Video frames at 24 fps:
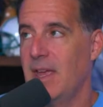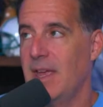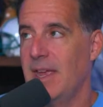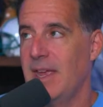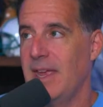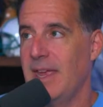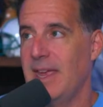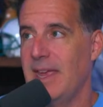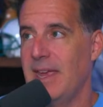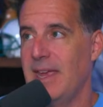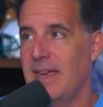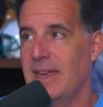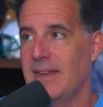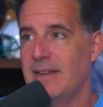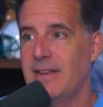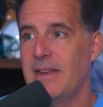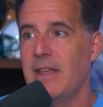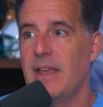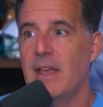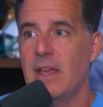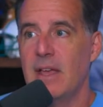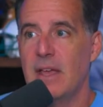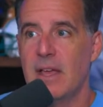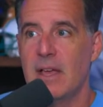and
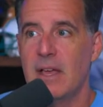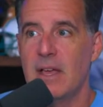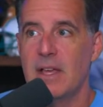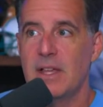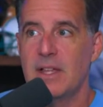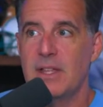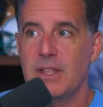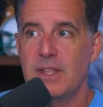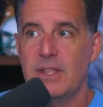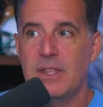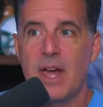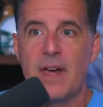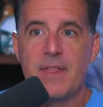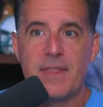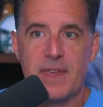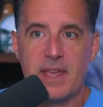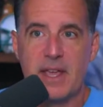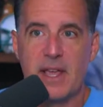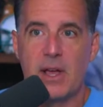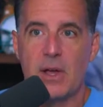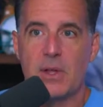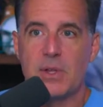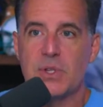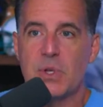nothing
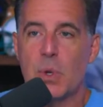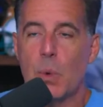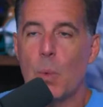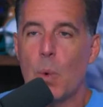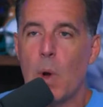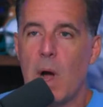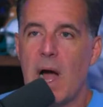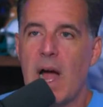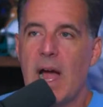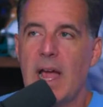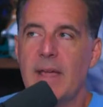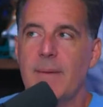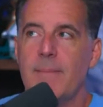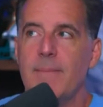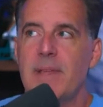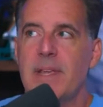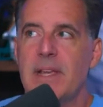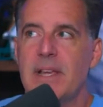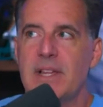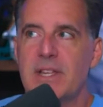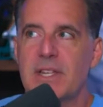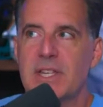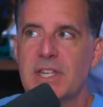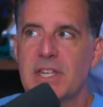else. Why?
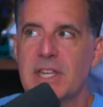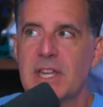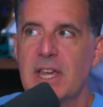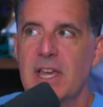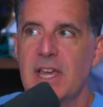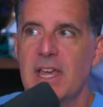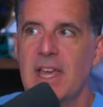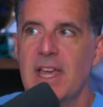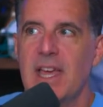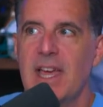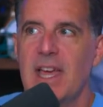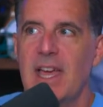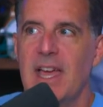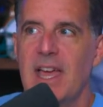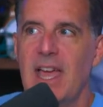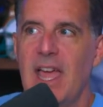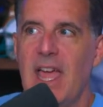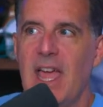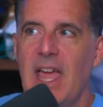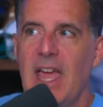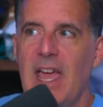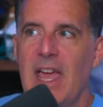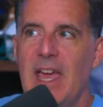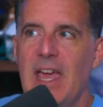Because
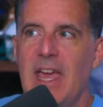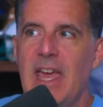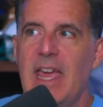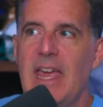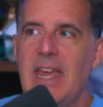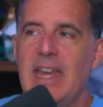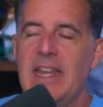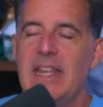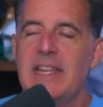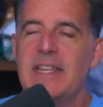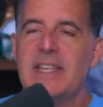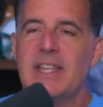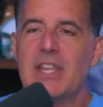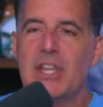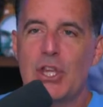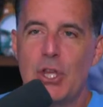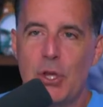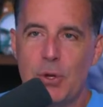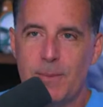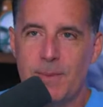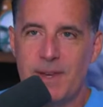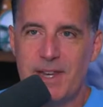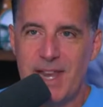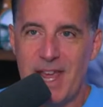it is
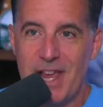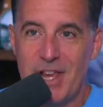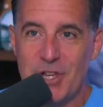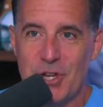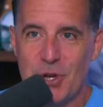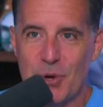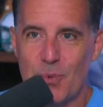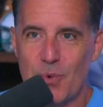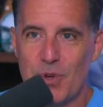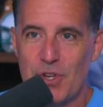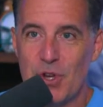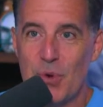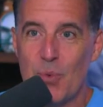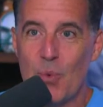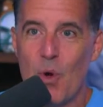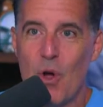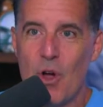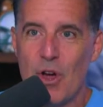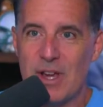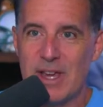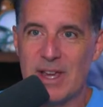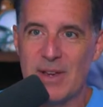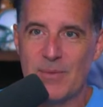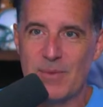human nature when you
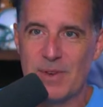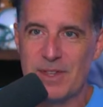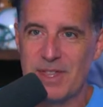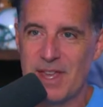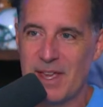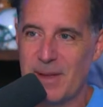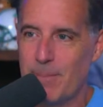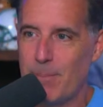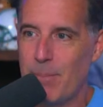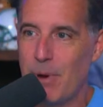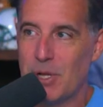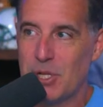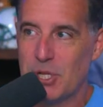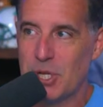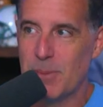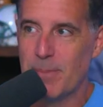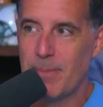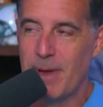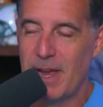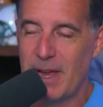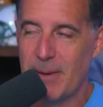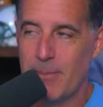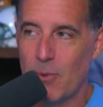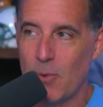walk in with a bunch of
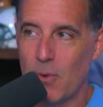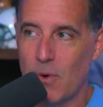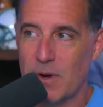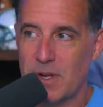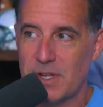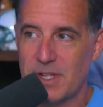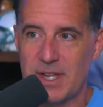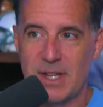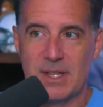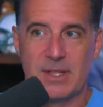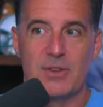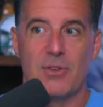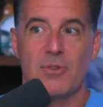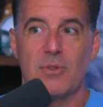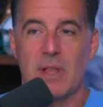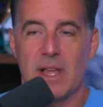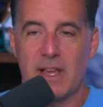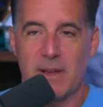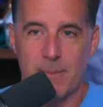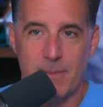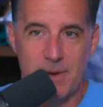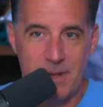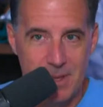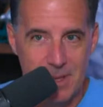paperwork and you're
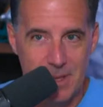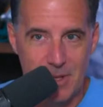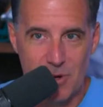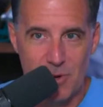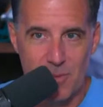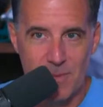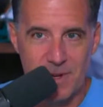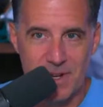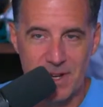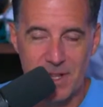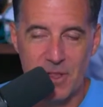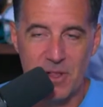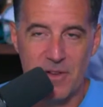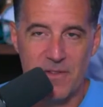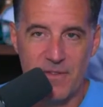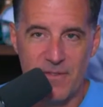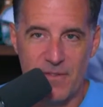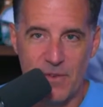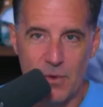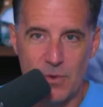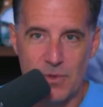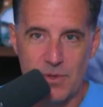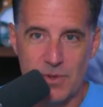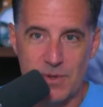like little manila
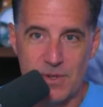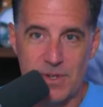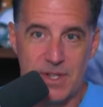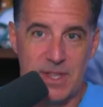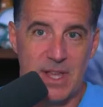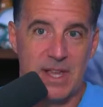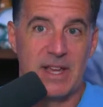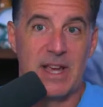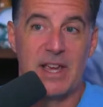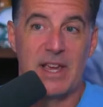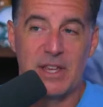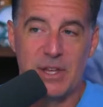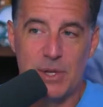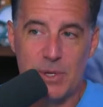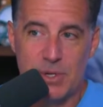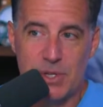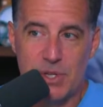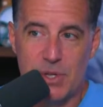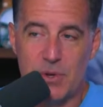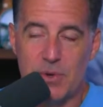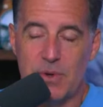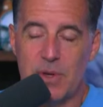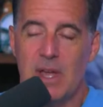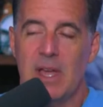folders like I used
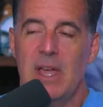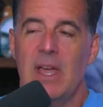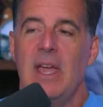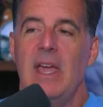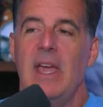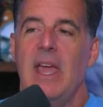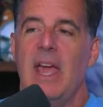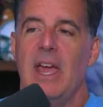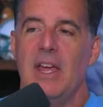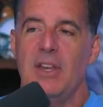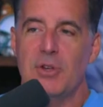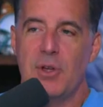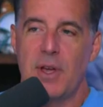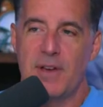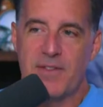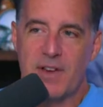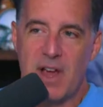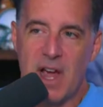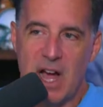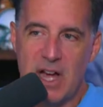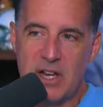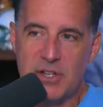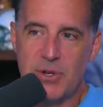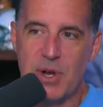to, and you have
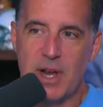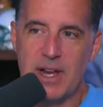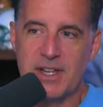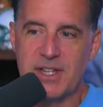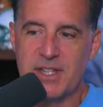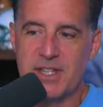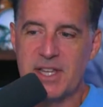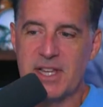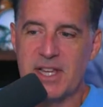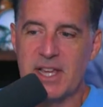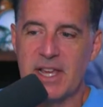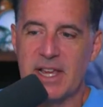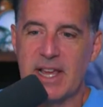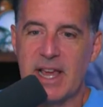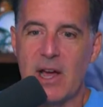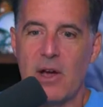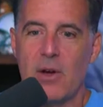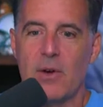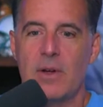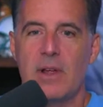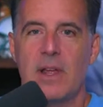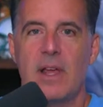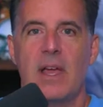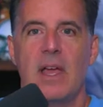contracts sticking out,